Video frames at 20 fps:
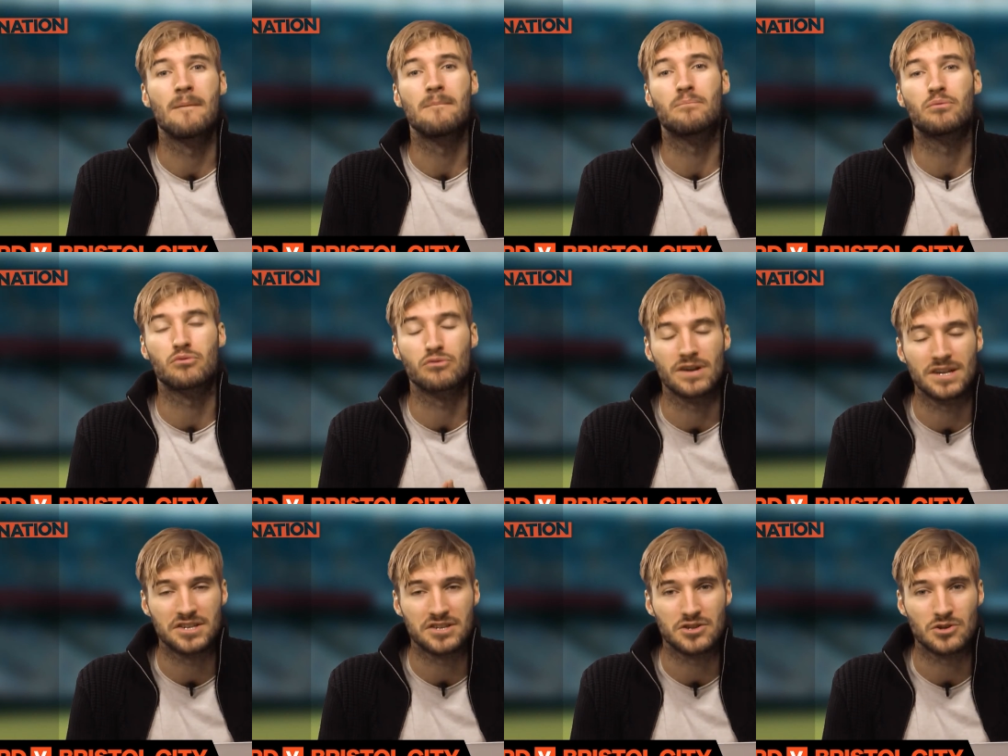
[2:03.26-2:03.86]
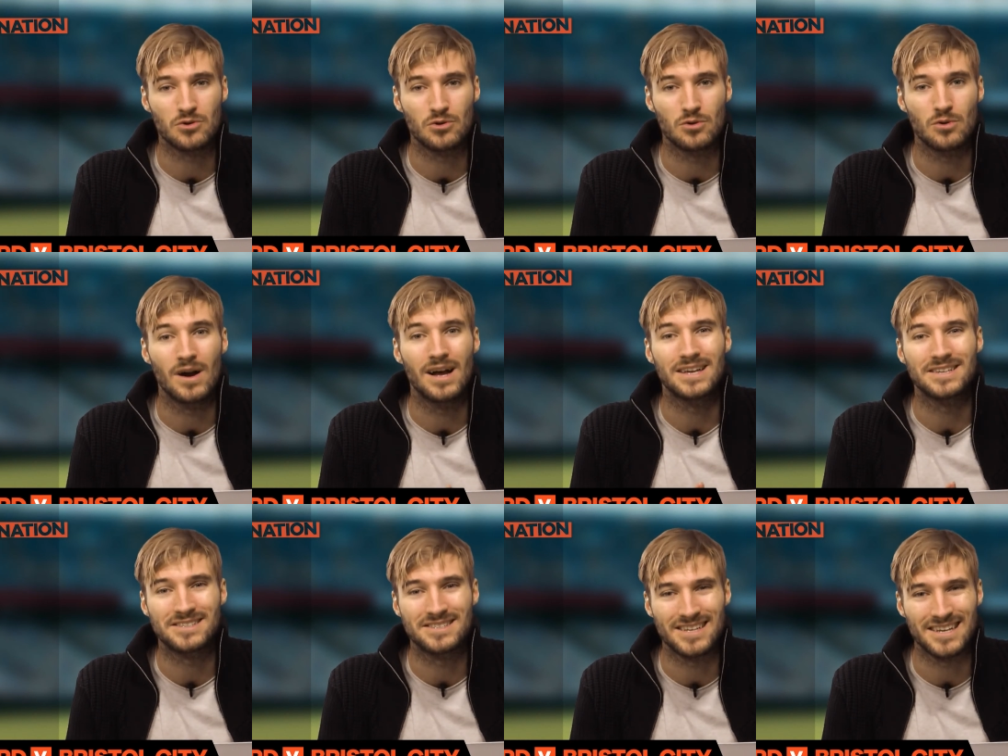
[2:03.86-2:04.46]
Bristol
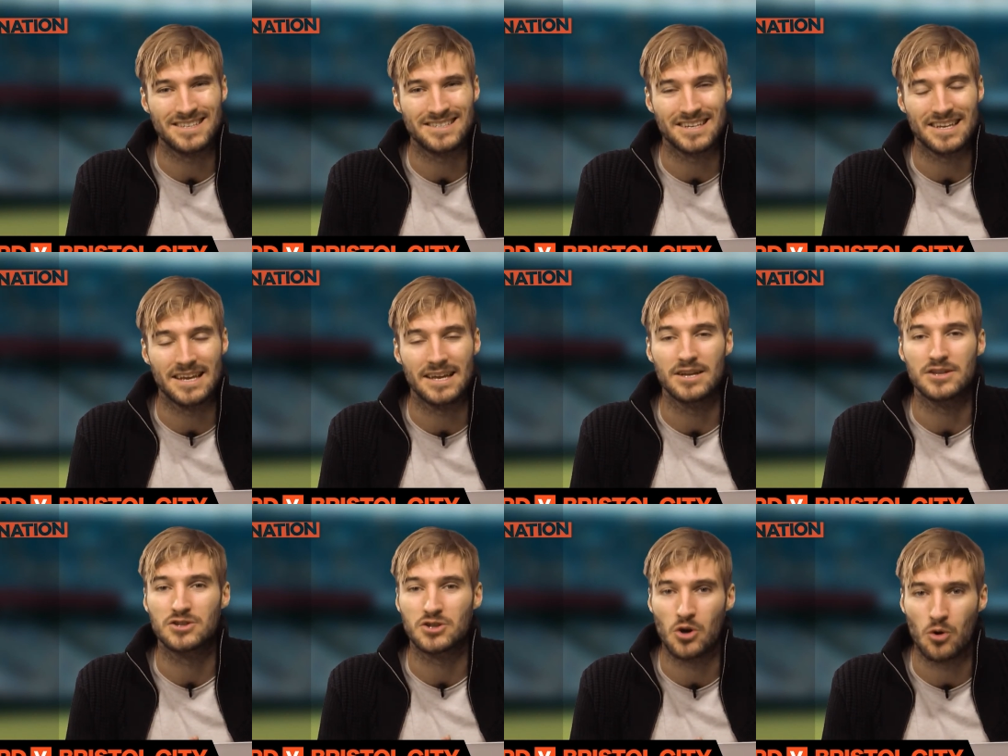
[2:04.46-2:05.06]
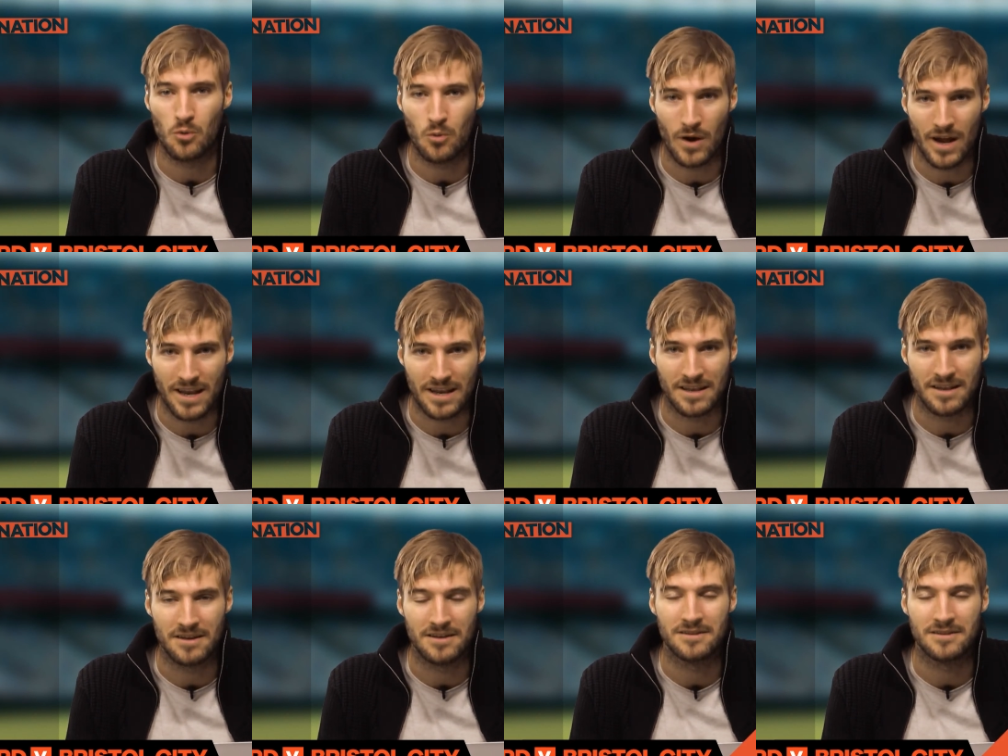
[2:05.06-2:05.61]
City to win.